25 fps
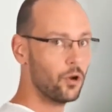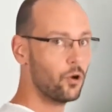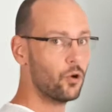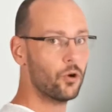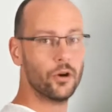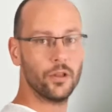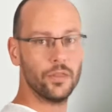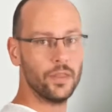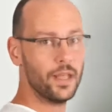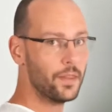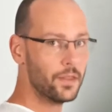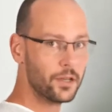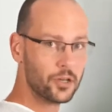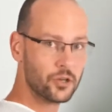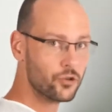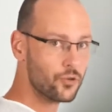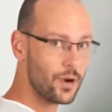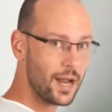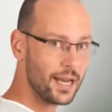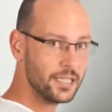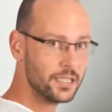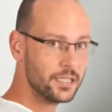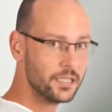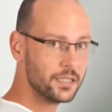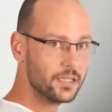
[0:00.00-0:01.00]
or another
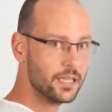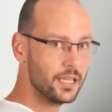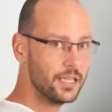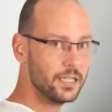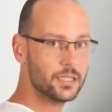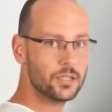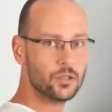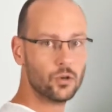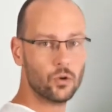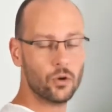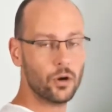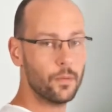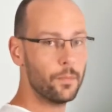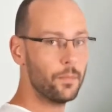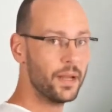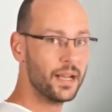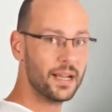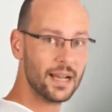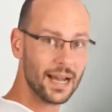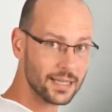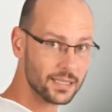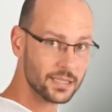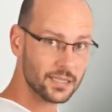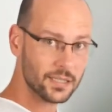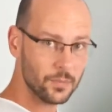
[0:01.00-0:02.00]
crisis hits, or a big
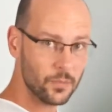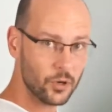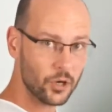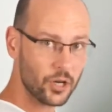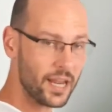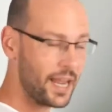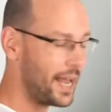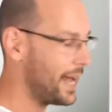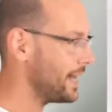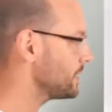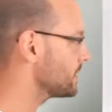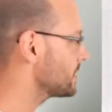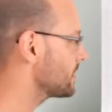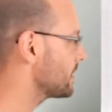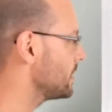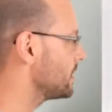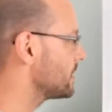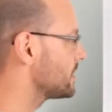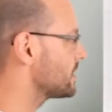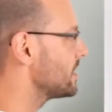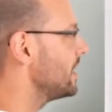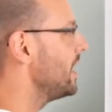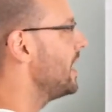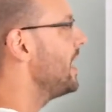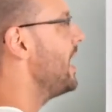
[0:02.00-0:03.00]
customer
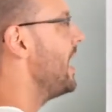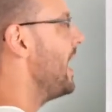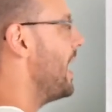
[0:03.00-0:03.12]
cancels,